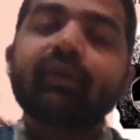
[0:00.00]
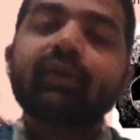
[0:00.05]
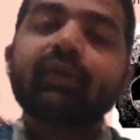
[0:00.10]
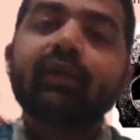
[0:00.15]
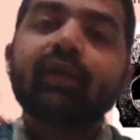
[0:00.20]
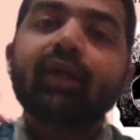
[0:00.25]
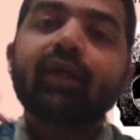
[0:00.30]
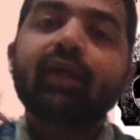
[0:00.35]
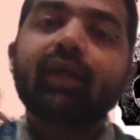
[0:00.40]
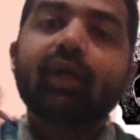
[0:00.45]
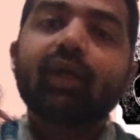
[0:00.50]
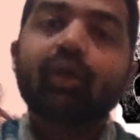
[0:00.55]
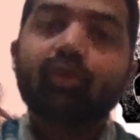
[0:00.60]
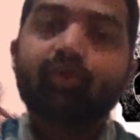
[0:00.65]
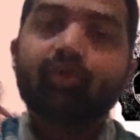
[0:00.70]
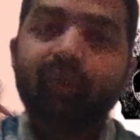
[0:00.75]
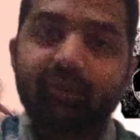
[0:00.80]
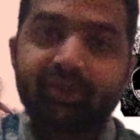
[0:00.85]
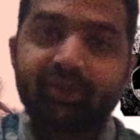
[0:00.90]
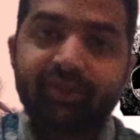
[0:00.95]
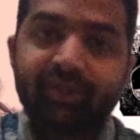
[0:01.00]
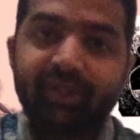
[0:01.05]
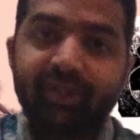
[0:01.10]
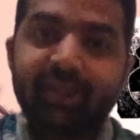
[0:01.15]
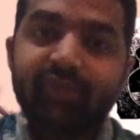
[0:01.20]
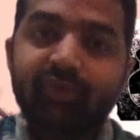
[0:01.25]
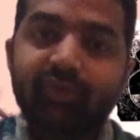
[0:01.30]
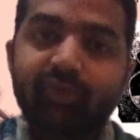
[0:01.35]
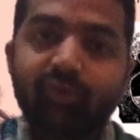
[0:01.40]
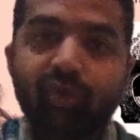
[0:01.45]
and how it will
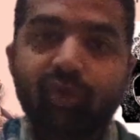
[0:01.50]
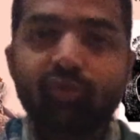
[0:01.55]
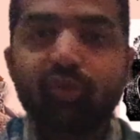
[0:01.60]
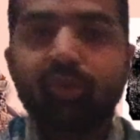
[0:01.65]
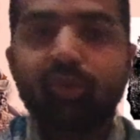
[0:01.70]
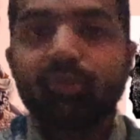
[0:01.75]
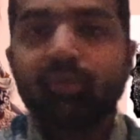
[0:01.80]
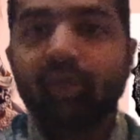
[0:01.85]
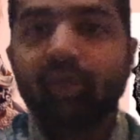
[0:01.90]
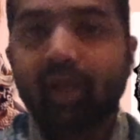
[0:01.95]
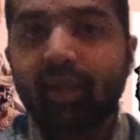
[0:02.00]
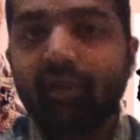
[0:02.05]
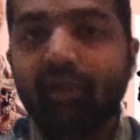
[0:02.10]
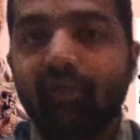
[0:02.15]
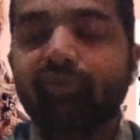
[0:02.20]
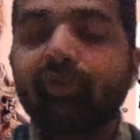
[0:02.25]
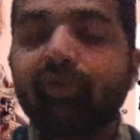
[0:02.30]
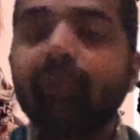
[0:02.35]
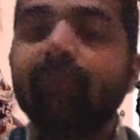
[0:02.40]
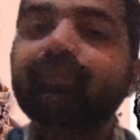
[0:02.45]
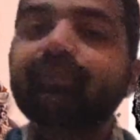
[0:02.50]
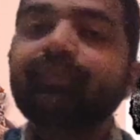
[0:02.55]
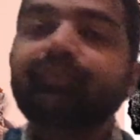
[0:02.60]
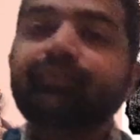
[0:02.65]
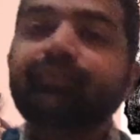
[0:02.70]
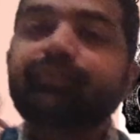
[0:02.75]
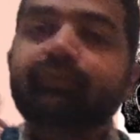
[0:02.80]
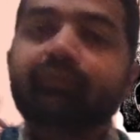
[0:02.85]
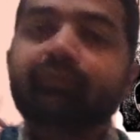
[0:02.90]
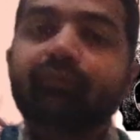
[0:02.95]
change from one form to another form,
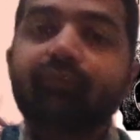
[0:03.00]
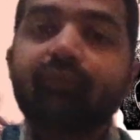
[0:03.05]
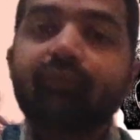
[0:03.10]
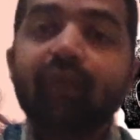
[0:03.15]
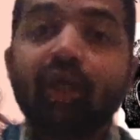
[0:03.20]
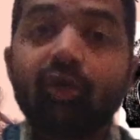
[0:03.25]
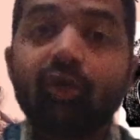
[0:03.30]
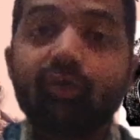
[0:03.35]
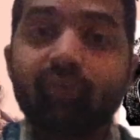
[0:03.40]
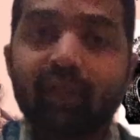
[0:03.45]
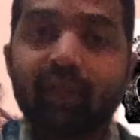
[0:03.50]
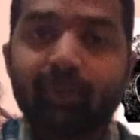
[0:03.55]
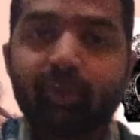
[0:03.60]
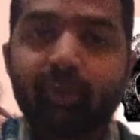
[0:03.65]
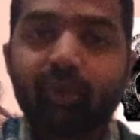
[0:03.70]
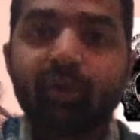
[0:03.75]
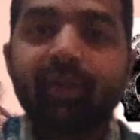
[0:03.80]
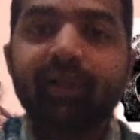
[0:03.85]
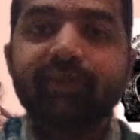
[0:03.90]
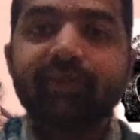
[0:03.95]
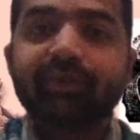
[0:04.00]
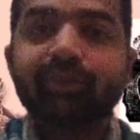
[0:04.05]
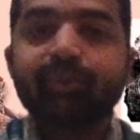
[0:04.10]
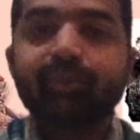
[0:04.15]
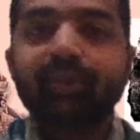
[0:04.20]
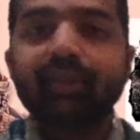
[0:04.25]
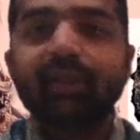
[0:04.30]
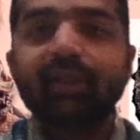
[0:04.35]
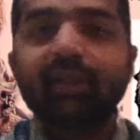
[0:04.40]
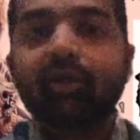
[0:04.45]
how a laboratory has to
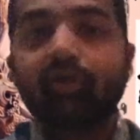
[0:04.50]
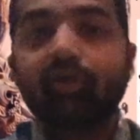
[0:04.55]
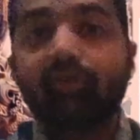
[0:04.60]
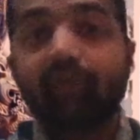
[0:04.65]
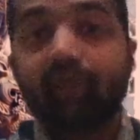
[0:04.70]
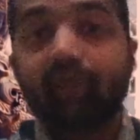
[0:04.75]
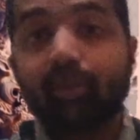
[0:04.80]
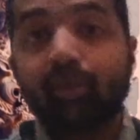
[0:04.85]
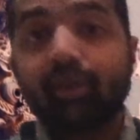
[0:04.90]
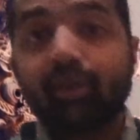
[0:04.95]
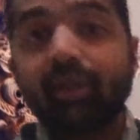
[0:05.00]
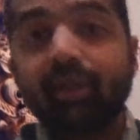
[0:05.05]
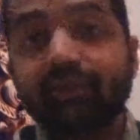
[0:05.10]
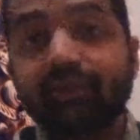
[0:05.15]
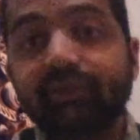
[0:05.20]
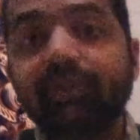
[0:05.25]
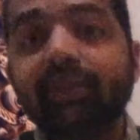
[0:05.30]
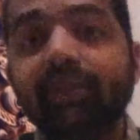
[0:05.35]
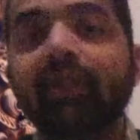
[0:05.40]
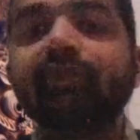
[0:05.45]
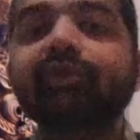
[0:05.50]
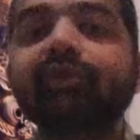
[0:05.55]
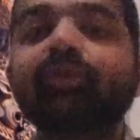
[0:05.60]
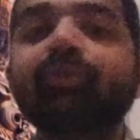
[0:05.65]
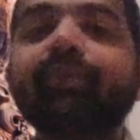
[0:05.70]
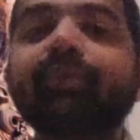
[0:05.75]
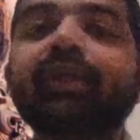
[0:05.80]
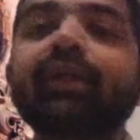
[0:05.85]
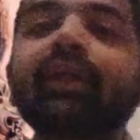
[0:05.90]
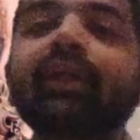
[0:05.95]
be there, how a laboratory assistant has to
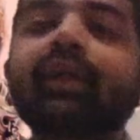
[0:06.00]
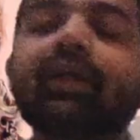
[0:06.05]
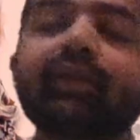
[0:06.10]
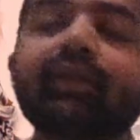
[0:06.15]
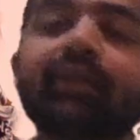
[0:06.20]
be there.